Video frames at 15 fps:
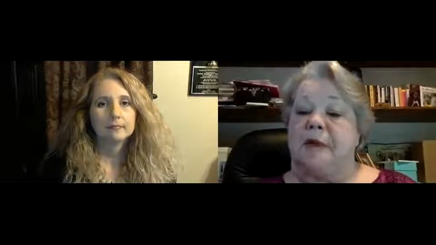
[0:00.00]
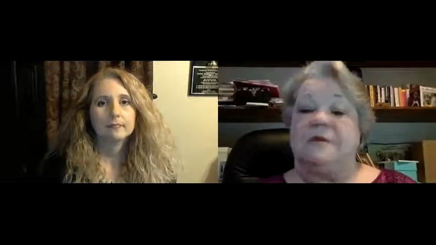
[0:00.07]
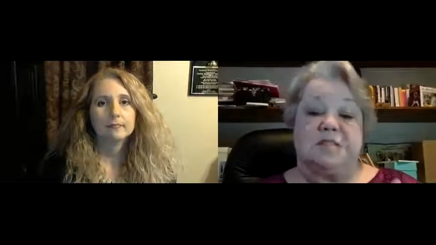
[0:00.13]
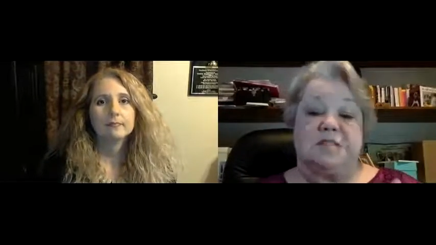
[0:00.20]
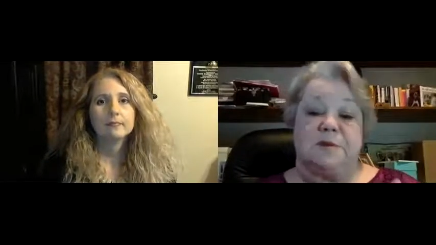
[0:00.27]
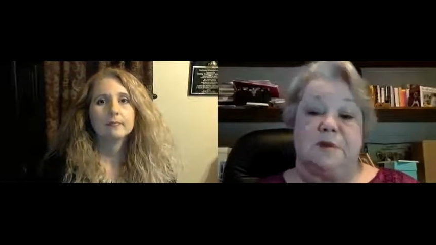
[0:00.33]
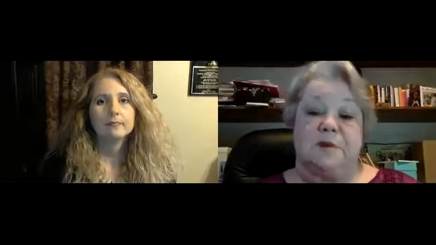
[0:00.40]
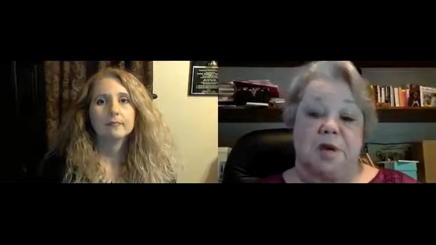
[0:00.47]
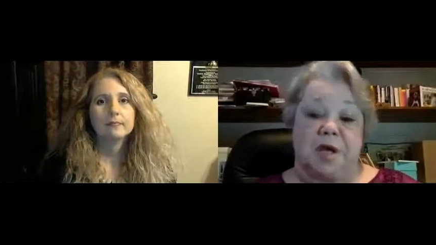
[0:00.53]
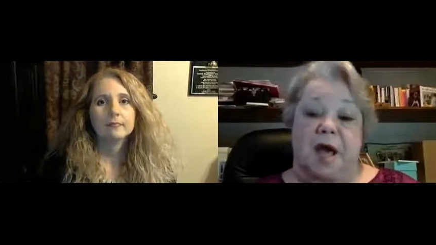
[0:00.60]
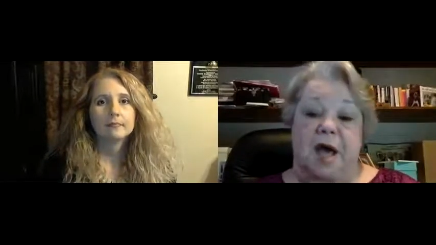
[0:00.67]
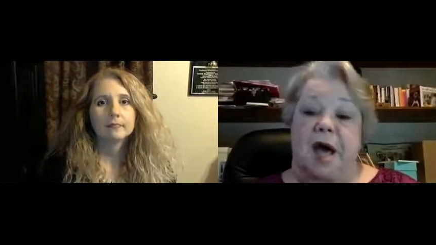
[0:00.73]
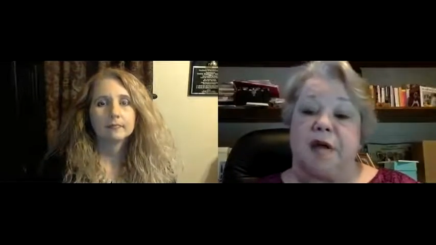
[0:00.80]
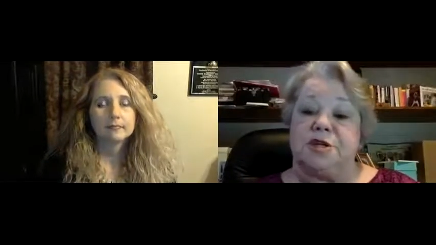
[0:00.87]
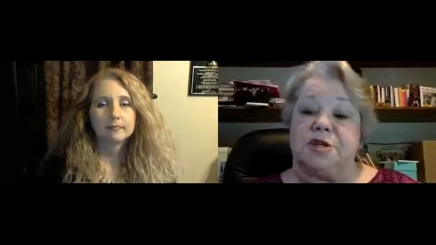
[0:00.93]
Speaker 1: someone
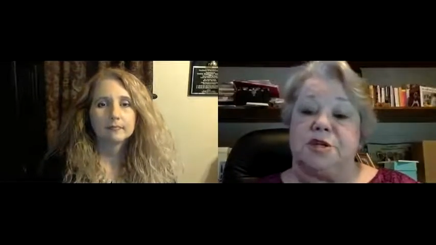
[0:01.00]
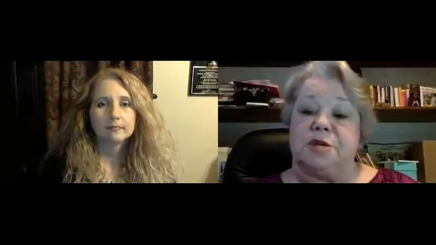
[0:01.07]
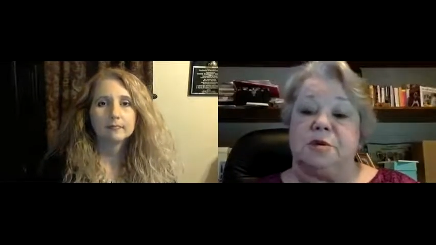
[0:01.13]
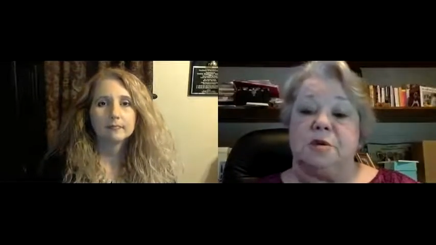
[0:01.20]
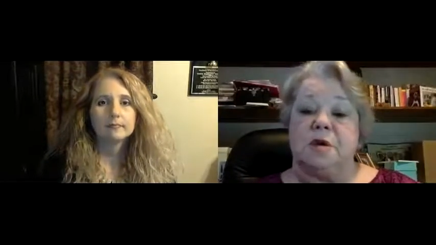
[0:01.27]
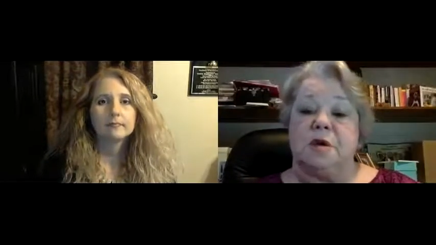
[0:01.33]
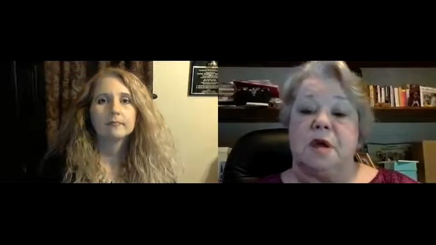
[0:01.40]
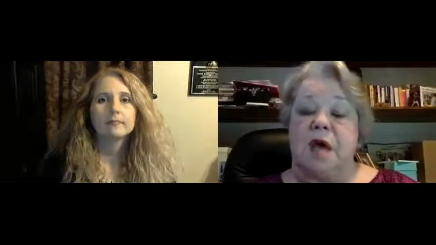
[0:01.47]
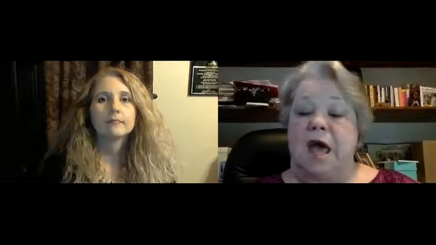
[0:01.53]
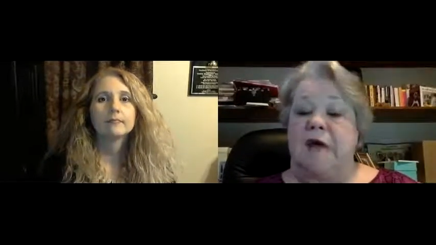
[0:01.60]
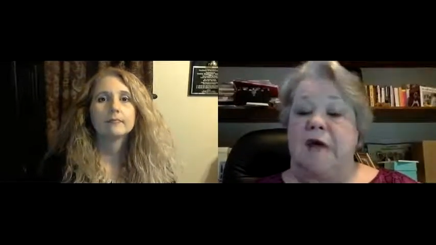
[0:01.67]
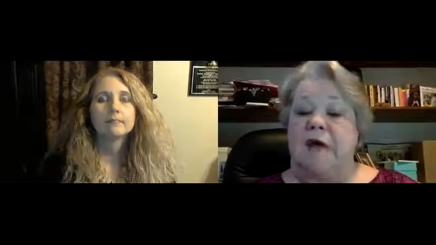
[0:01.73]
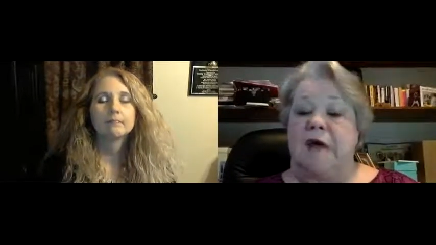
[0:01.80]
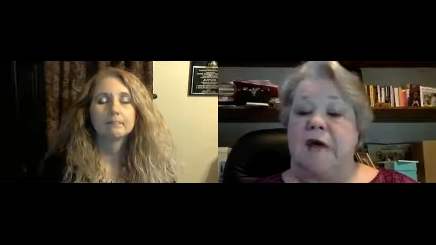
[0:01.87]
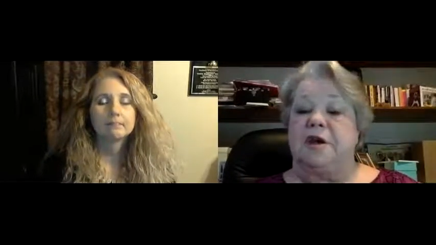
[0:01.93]
guide you
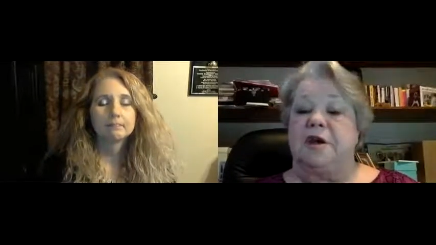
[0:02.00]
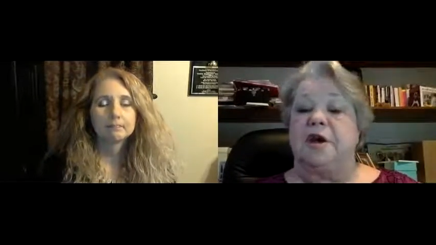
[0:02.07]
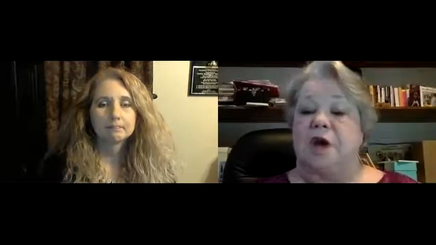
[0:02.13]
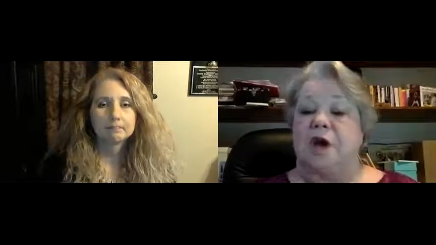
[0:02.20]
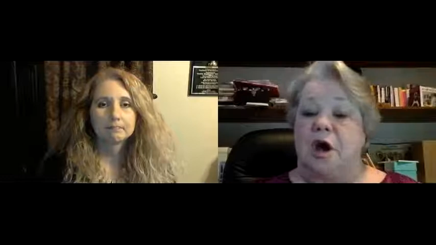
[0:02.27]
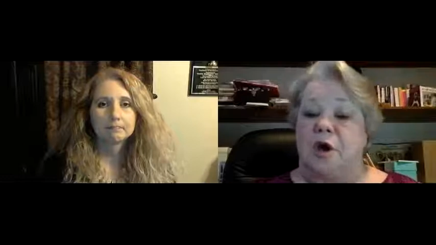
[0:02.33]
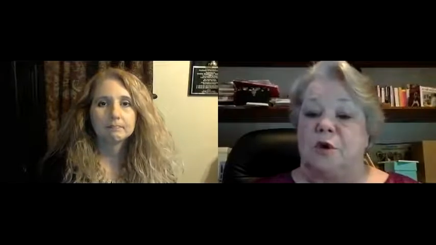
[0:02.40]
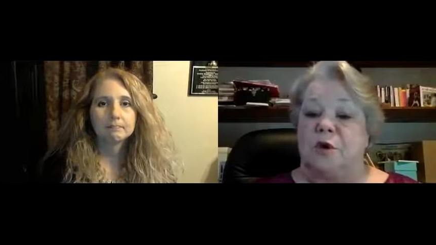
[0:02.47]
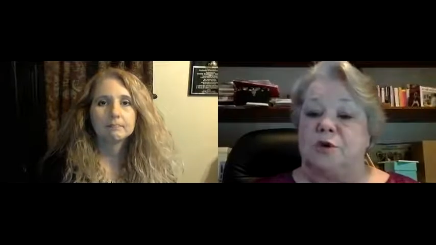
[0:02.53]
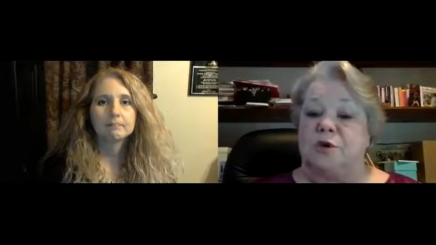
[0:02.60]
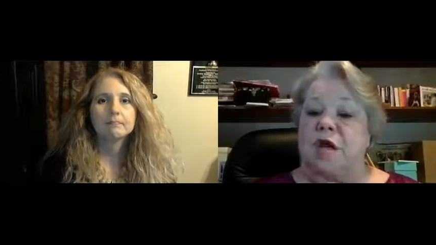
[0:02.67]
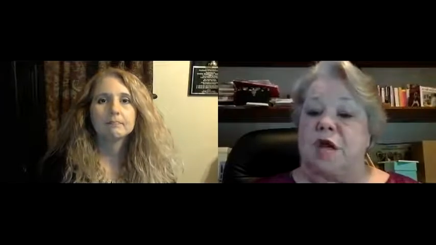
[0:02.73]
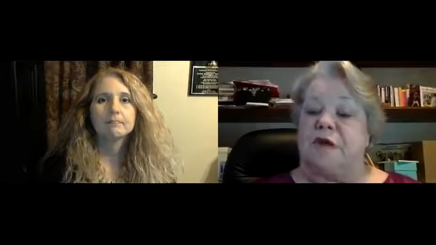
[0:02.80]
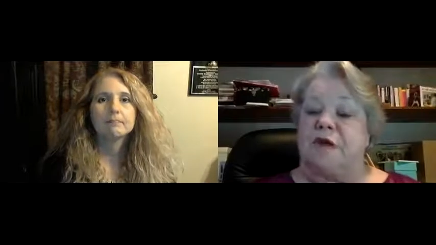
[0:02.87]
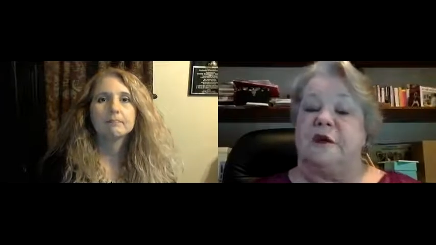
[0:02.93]
having a coach
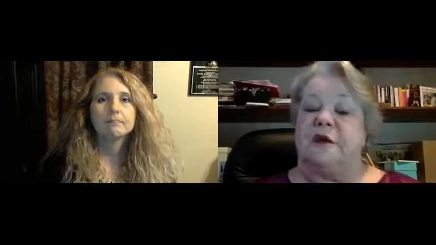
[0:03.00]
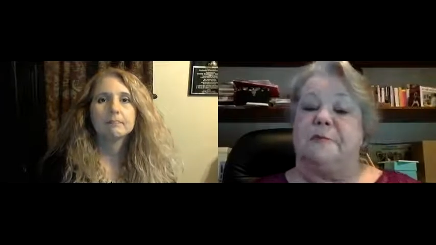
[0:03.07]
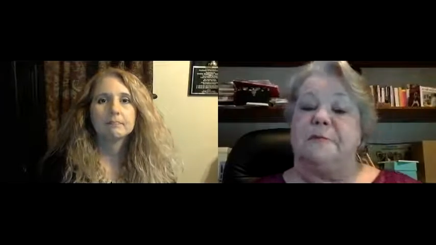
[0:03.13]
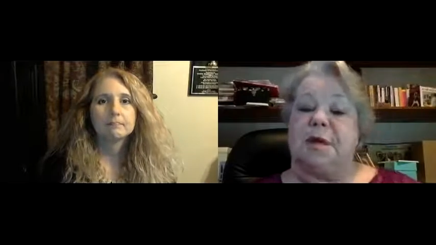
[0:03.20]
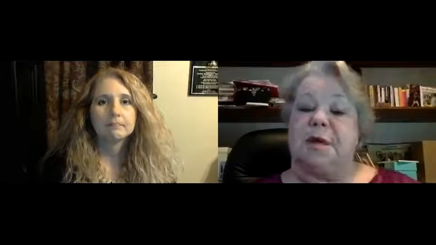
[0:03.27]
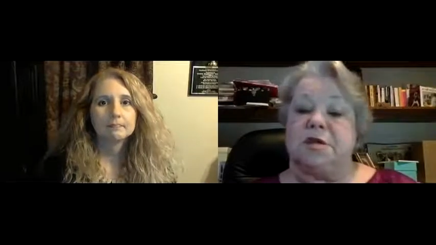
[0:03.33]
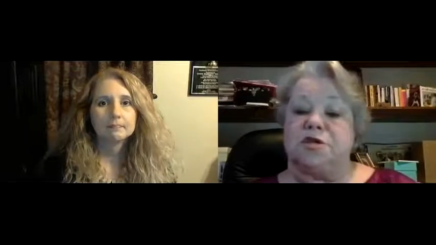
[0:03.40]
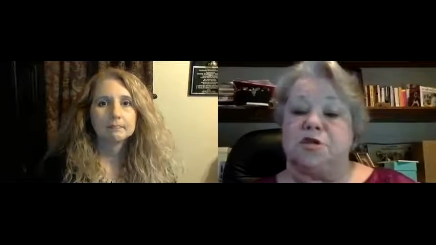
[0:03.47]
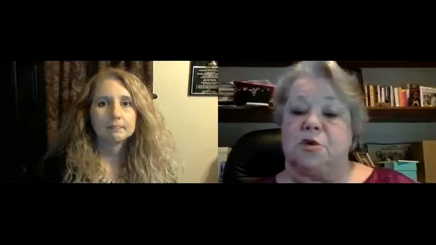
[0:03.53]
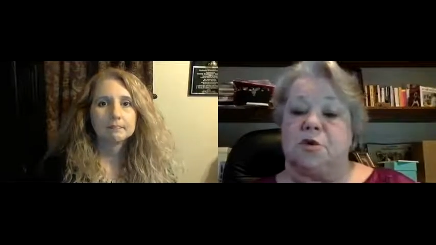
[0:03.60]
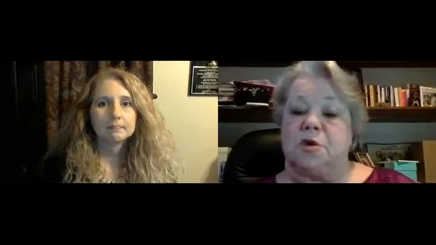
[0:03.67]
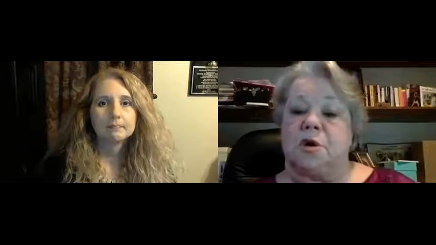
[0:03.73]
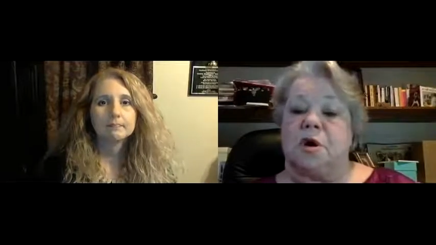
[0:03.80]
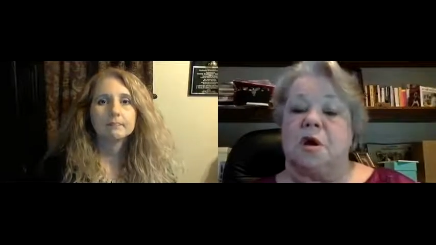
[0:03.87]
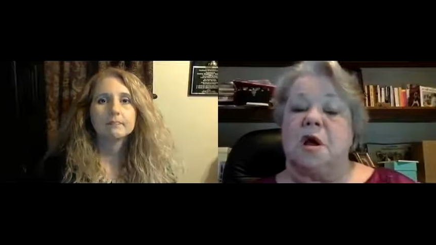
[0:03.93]
having a
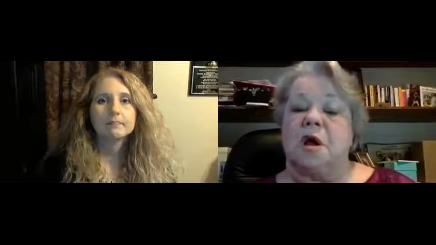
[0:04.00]
mentor